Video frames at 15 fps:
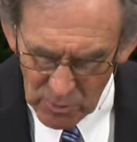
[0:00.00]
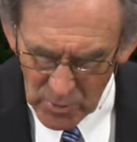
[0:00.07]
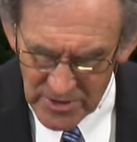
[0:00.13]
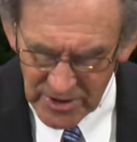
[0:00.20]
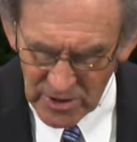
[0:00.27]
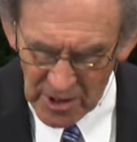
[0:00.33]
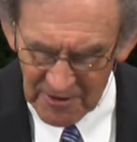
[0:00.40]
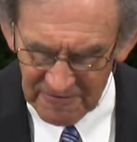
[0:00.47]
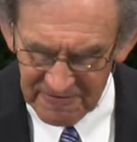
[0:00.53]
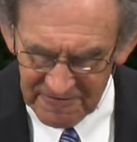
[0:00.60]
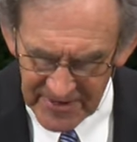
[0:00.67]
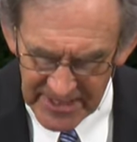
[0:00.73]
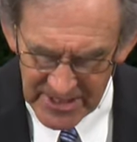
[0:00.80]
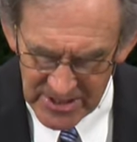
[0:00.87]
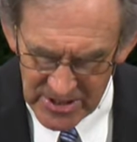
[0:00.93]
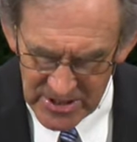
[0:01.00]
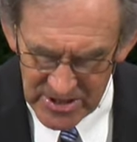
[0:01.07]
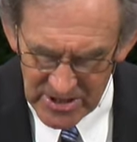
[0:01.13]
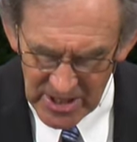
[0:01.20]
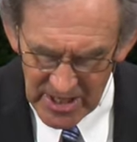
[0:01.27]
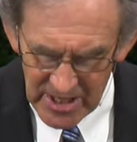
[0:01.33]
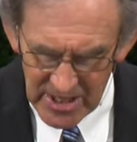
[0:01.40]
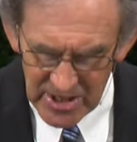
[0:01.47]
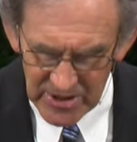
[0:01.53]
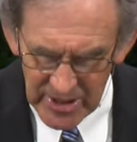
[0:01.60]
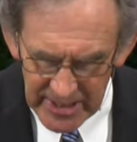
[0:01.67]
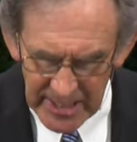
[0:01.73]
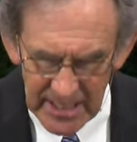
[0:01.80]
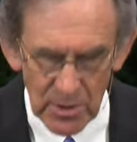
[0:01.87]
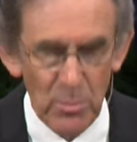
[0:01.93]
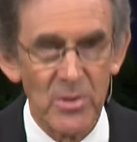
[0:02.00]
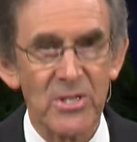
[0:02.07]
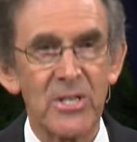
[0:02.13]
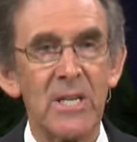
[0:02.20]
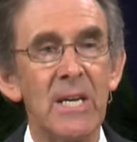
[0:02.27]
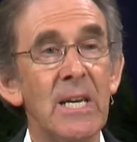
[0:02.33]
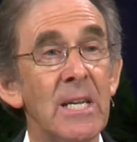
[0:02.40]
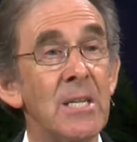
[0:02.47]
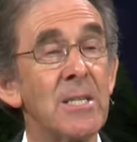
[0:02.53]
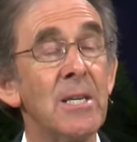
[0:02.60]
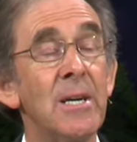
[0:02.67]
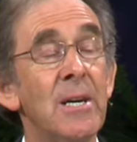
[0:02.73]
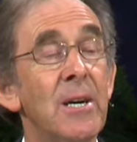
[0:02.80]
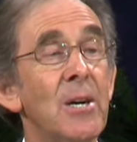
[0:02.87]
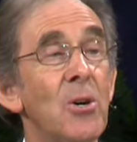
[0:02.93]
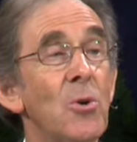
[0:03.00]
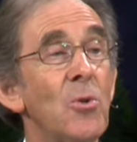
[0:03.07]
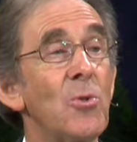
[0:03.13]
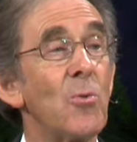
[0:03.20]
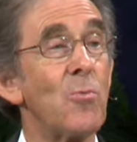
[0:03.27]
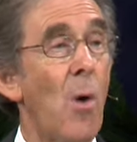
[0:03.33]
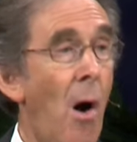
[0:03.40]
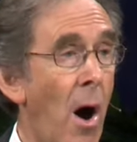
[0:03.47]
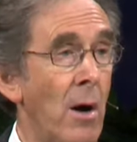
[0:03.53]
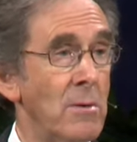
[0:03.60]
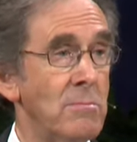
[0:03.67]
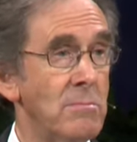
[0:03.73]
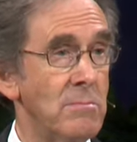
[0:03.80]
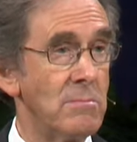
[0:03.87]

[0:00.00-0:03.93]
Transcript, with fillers: was convinced that he was in the wrong.